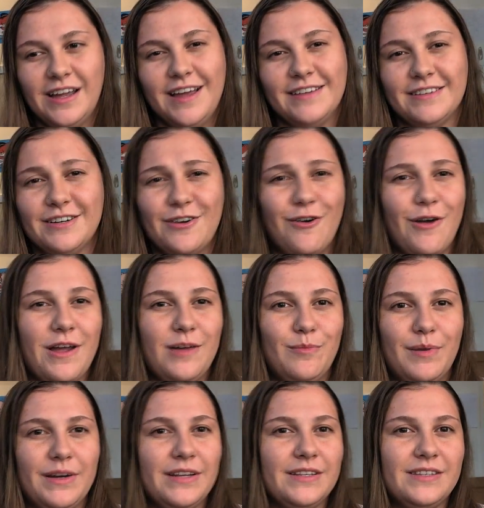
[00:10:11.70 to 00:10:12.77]
is annoying,
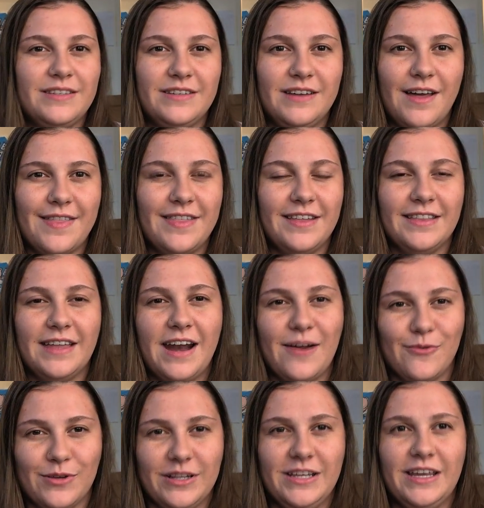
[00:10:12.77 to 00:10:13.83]
but it's nothing that I
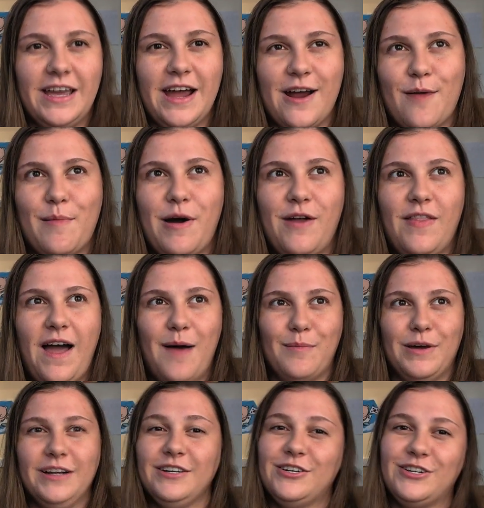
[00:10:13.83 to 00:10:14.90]
really care about that
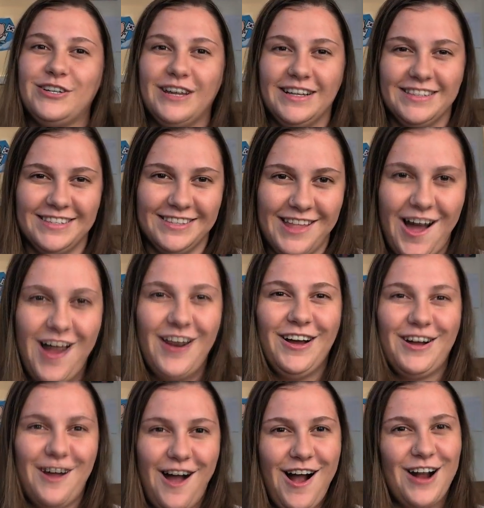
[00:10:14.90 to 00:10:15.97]
much. It's not
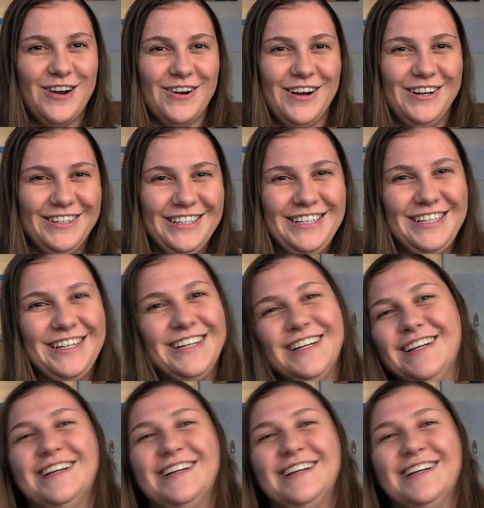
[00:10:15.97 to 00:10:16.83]
a cockroach.